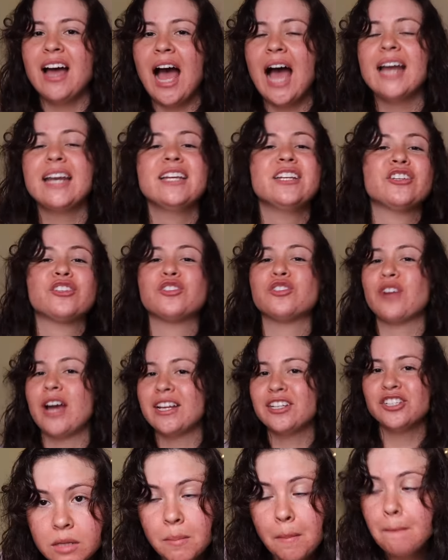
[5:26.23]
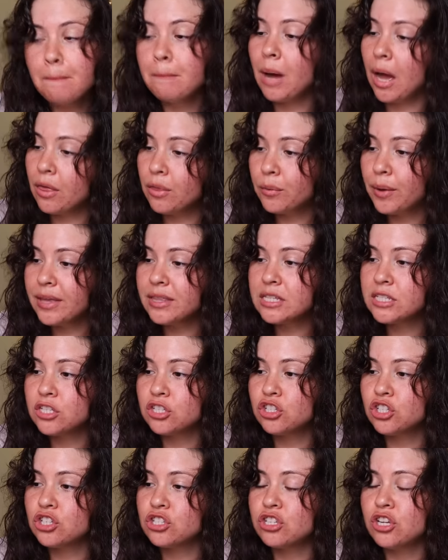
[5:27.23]
I need to stretch. By the way, this
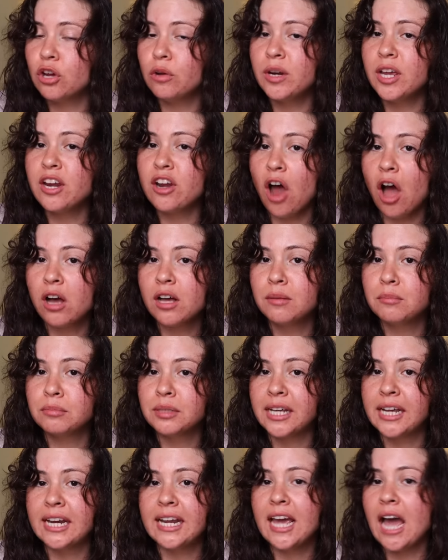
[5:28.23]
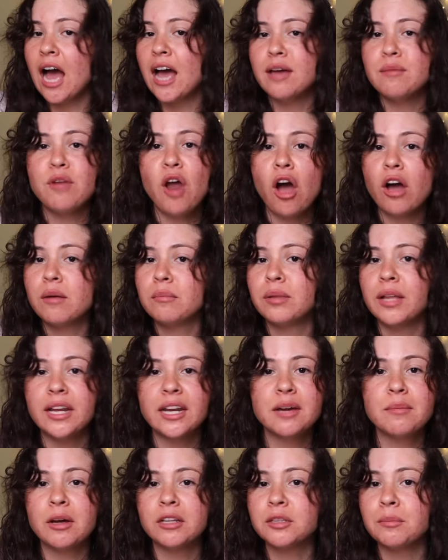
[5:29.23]
is just noting, not complaining. I am not
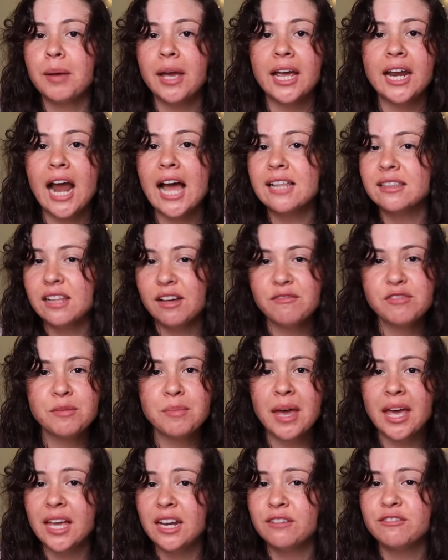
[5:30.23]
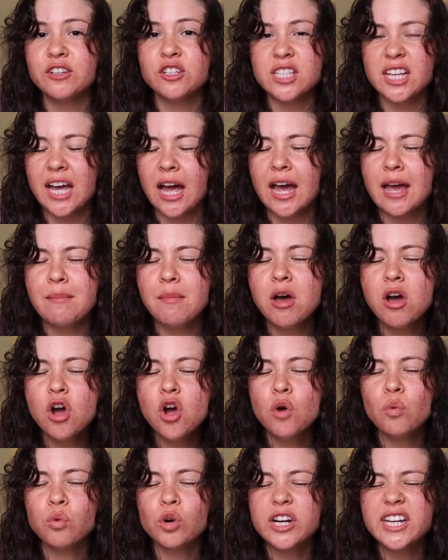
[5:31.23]
complaining about the pain. I love the pain. It feels like I'm
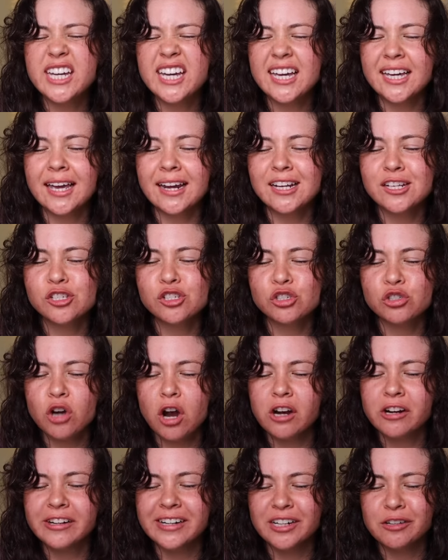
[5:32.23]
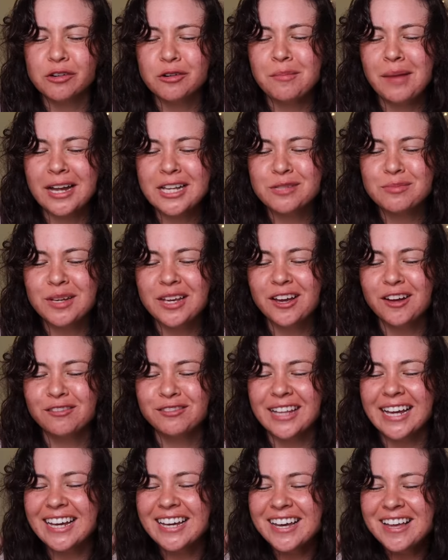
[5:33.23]
working and getting stronger, and it reminds me
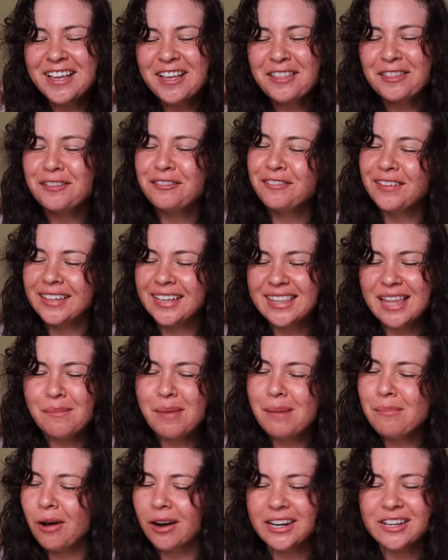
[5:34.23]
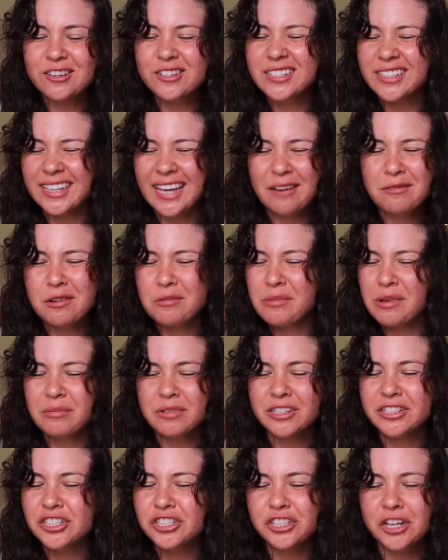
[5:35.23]
of like the feeling that my body used to get when we
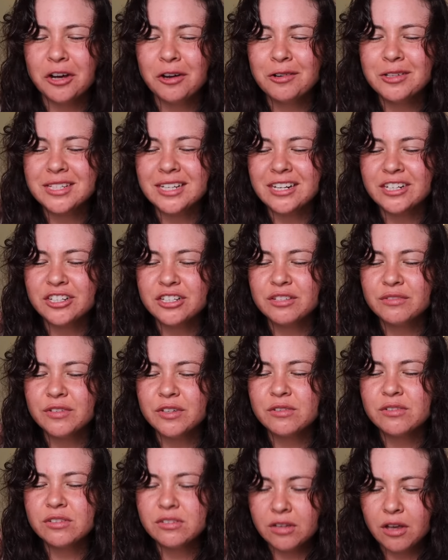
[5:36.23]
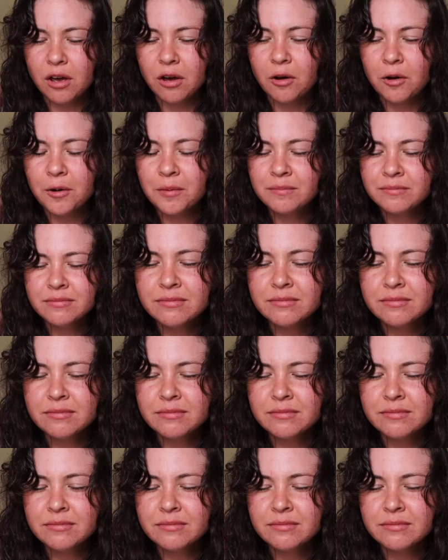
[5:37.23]
were in shows, and it just feels so...